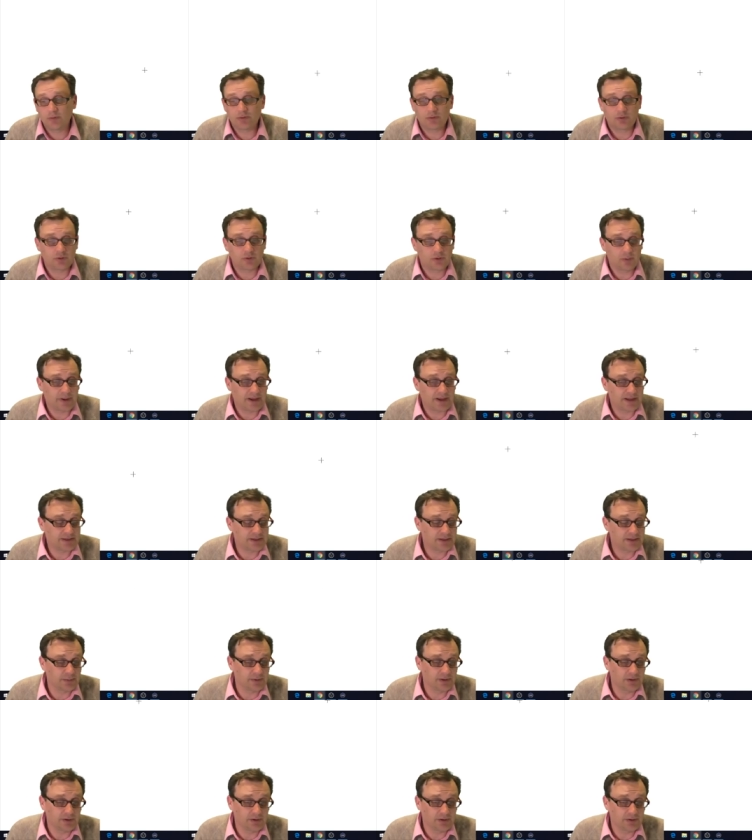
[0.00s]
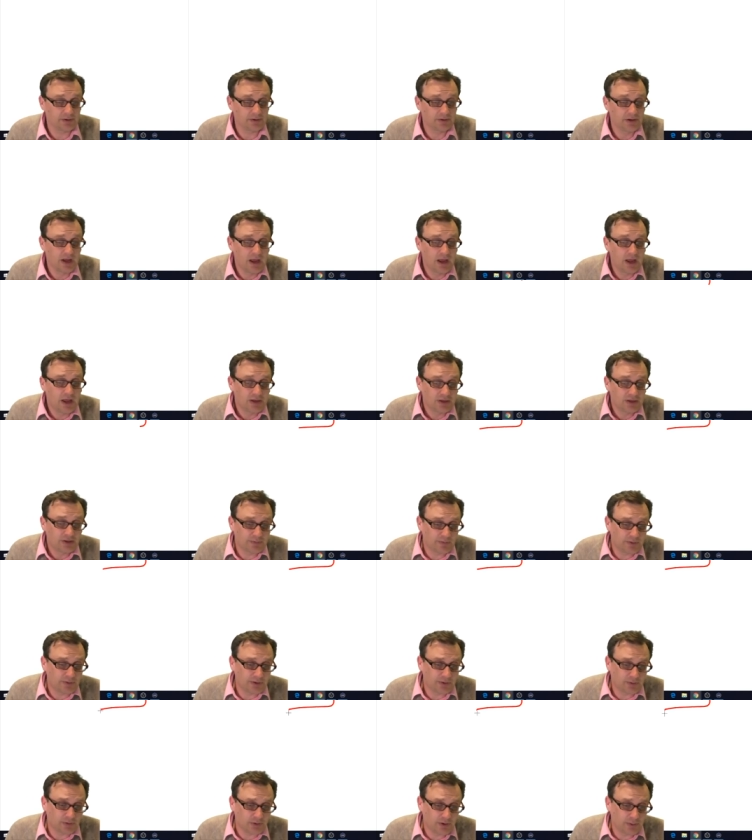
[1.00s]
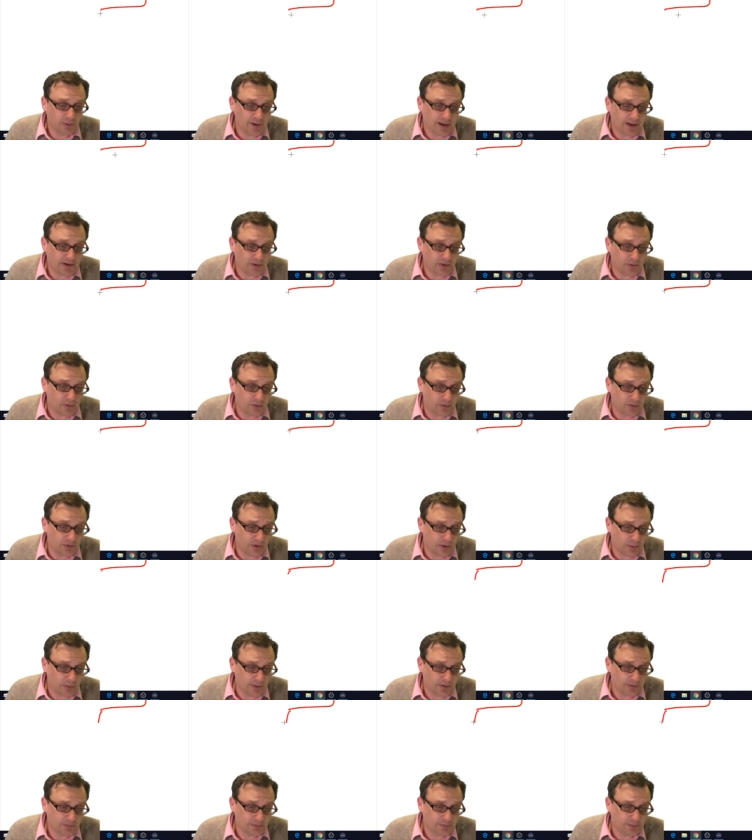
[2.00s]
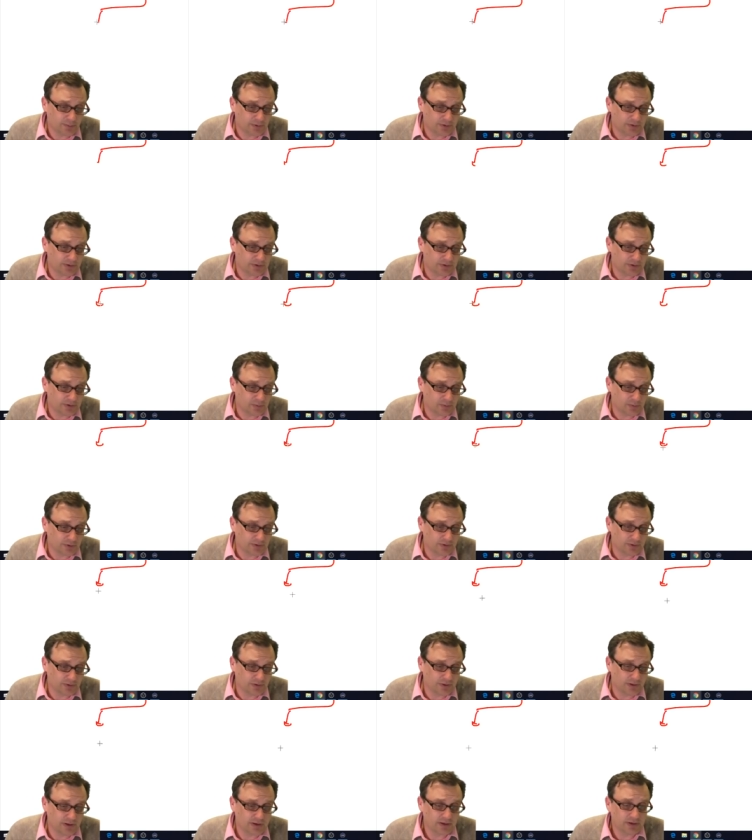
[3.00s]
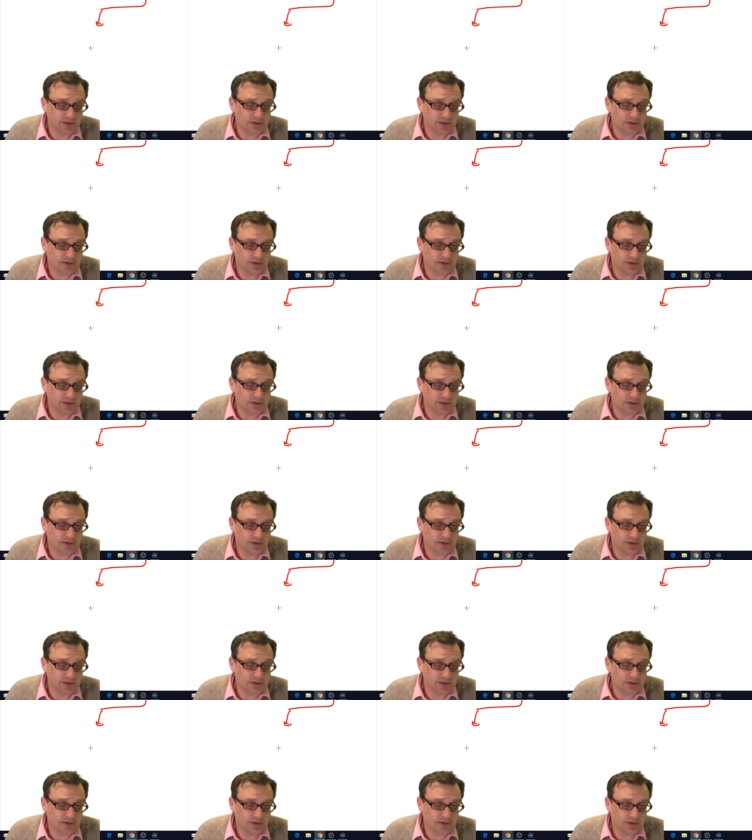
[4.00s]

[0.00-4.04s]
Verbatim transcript: All right, we'll talk about some of those. So if we talk about our autonomic responses, what